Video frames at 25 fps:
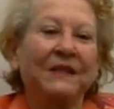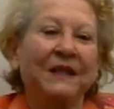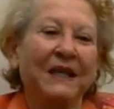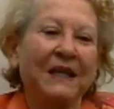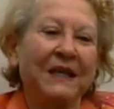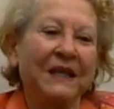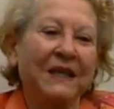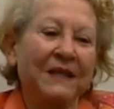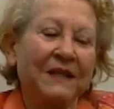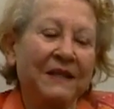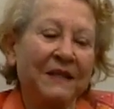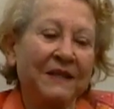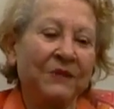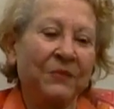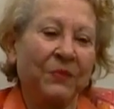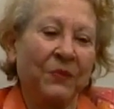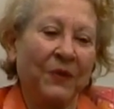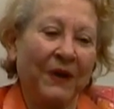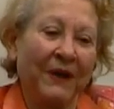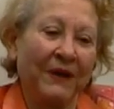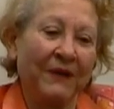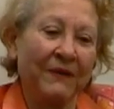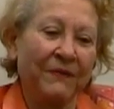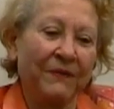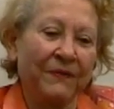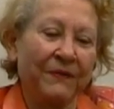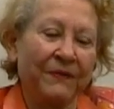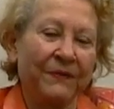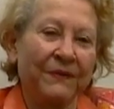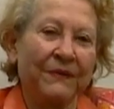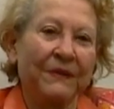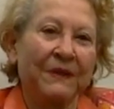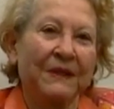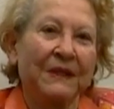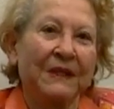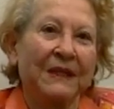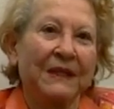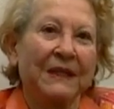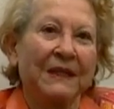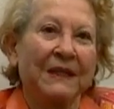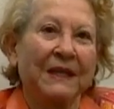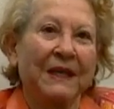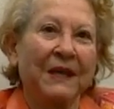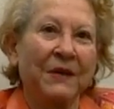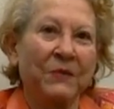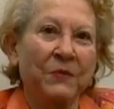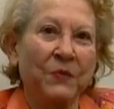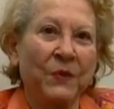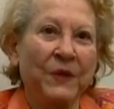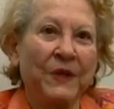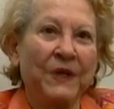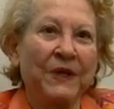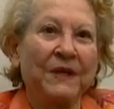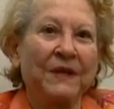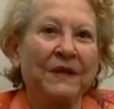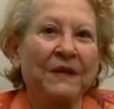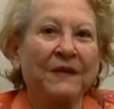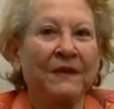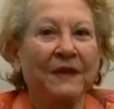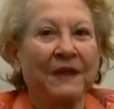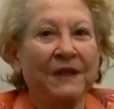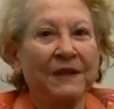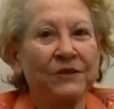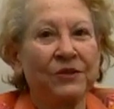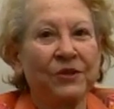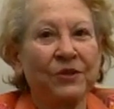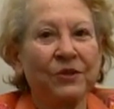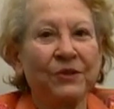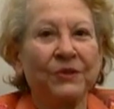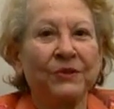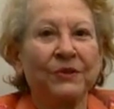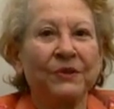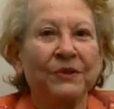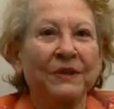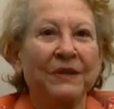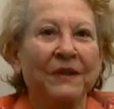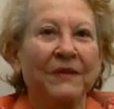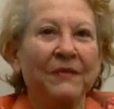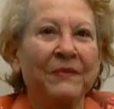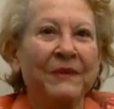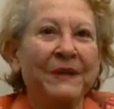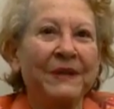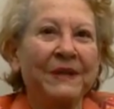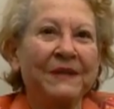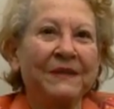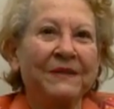He and his wife, and we and their children have